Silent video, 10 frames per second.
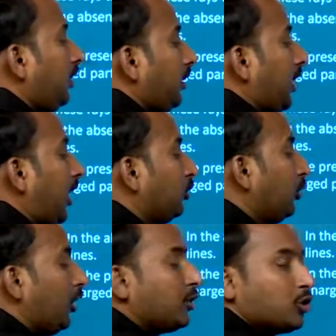cathode
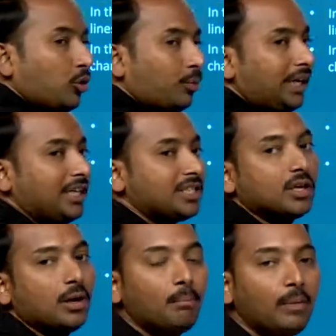ray tube is
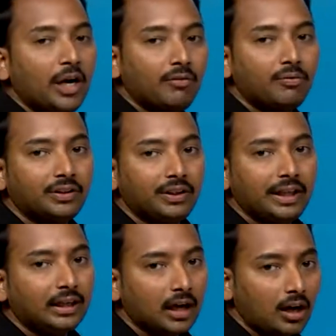made up with the
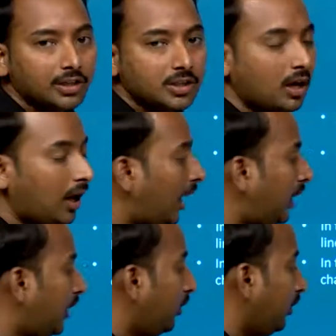glass
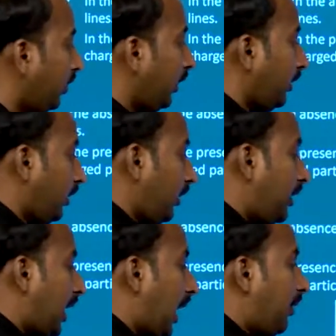and it
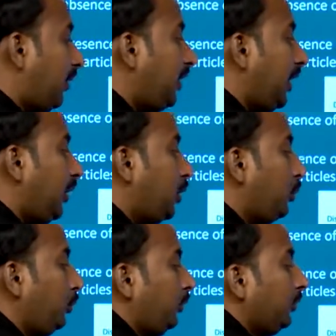having the two
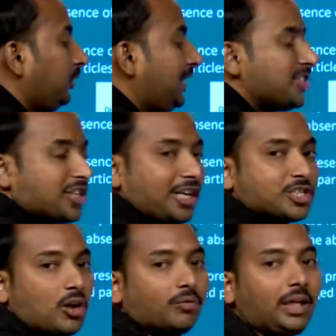thin sheets
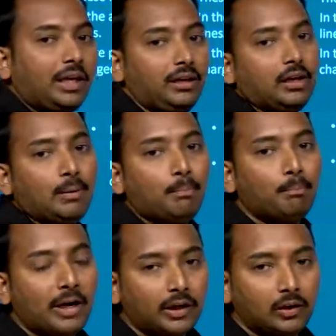of the
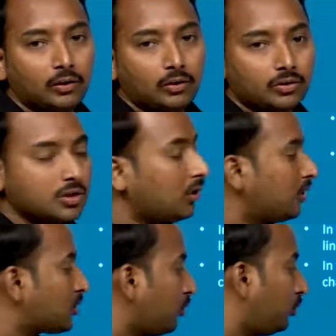metal rod.
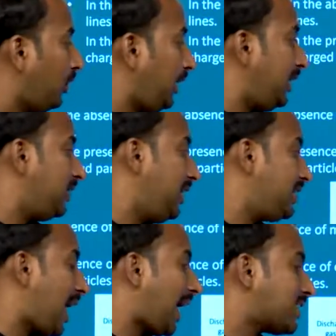So these
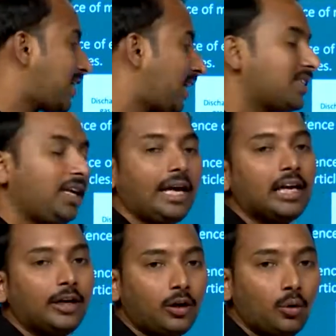acts as a
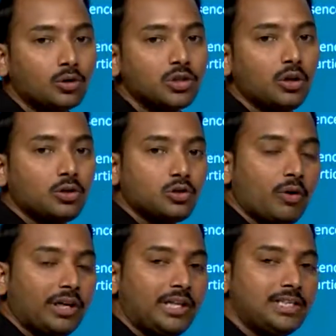electrodes. So
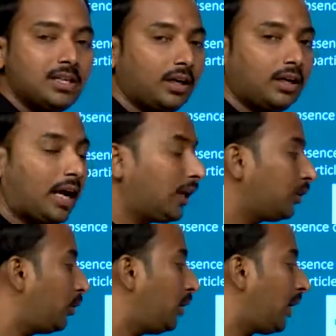one is a
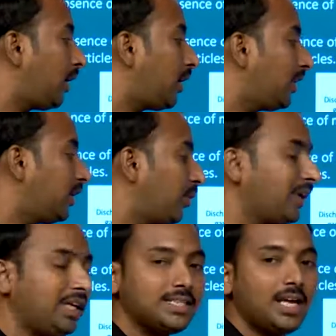cathode and other one
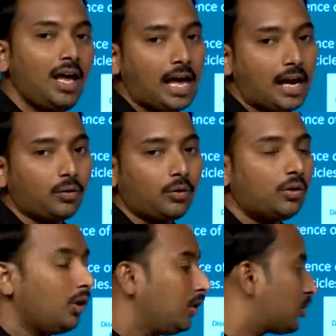is a anode.
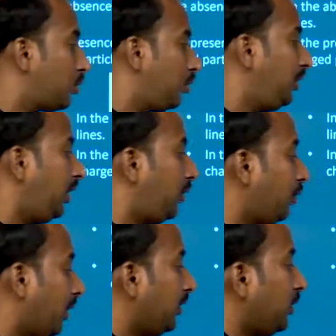So in that
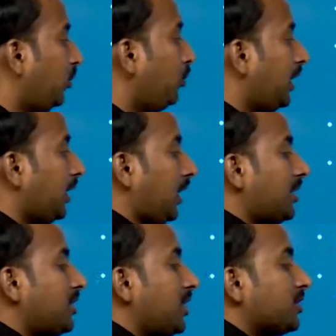one we can
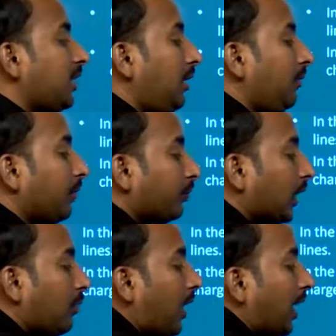adjust the
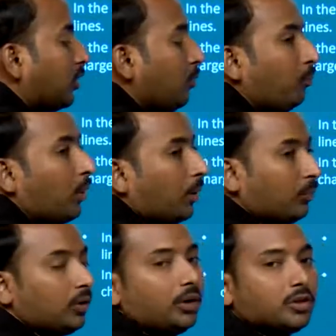vacuum pump.
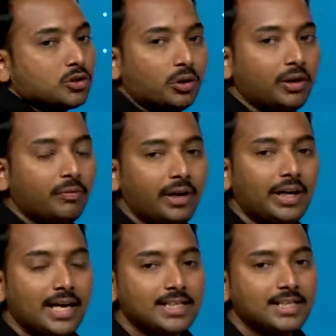So different
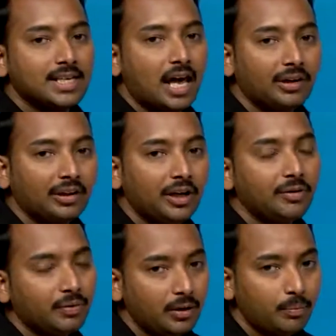gases having the
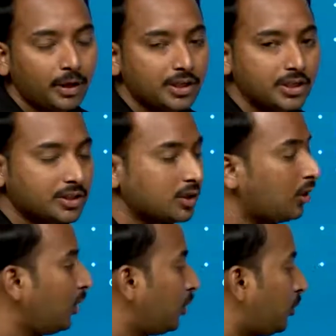different pressures.
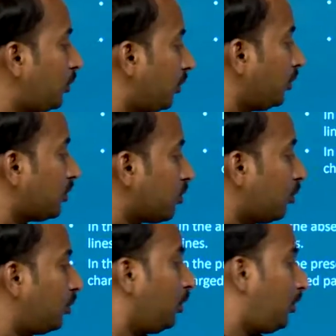
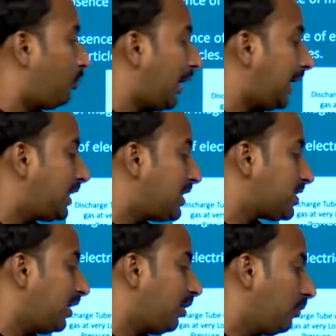So by
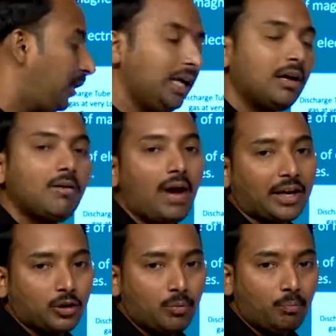adjusting of the
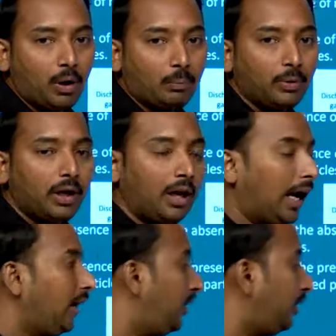vacuum pump,
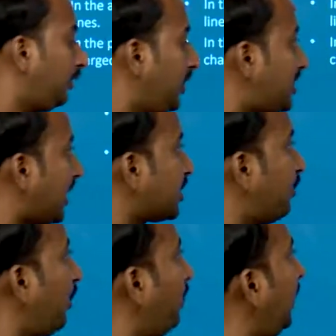and this
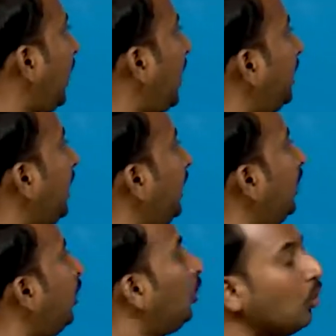experiment at the
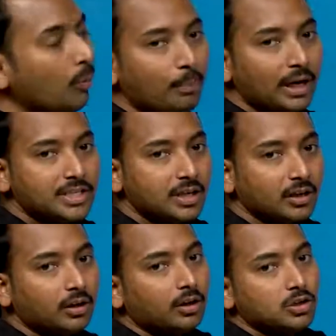low pressure.
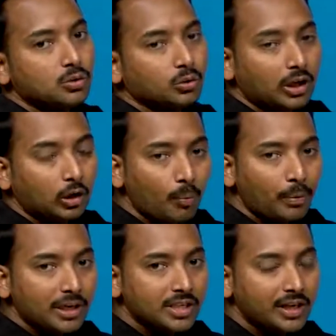So the low
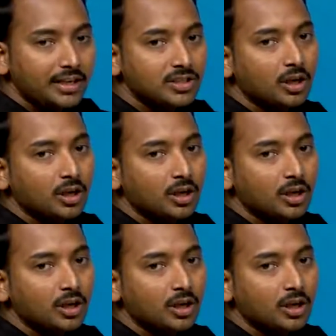pressure is